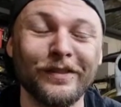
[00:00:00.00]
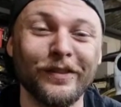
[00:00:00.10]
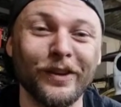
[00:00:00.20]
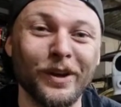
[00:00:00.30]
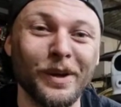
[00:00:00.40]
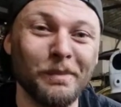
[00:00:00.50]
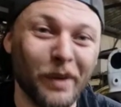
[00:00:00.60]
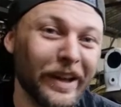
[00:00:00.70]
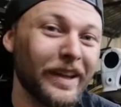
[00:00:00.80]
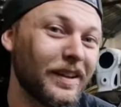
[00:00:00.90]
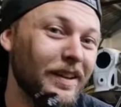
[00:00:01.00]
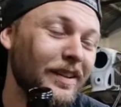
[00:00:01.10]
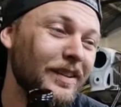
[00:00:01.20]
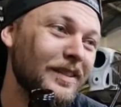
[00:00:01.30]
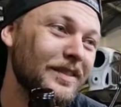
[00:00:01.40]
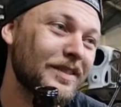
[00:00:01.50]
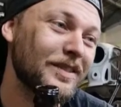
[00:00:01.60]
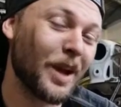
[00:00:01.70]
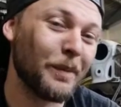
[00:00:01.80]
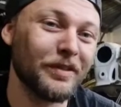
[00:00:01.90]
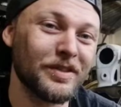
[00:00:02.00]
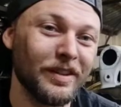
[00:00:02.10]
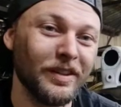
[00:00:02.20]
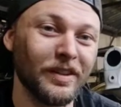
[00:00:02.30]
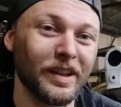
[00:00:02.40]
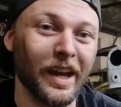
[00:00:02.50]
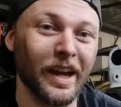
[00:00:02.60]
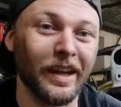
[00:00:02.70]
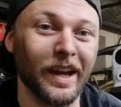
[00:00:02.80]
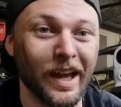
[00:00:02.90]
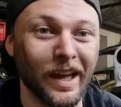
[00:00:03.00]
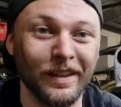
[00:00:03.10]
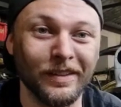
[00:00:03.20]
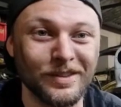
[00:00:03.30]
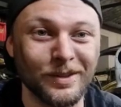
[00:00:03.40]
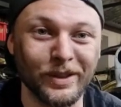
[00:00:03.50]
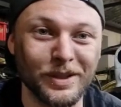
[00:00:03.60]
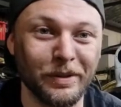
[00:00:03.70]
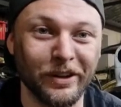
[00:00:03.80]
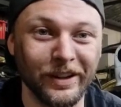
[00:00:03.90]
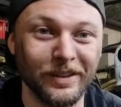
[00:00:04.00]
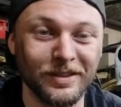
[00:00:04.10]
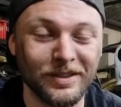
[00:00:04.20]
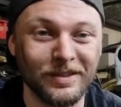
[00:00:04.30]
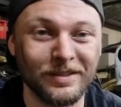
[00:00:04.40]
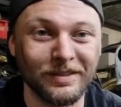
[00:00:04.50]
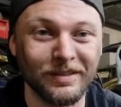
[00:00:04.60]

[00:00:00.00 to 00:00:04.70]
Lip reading: for Mike to come over to the UK and to experience